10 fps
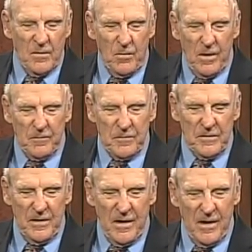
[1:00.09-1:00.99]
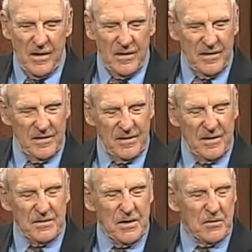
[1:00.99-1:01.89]
Well, yeah,
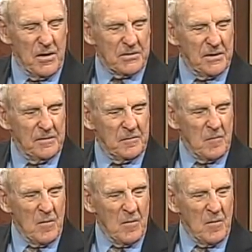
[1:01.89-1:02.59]
it's interesting.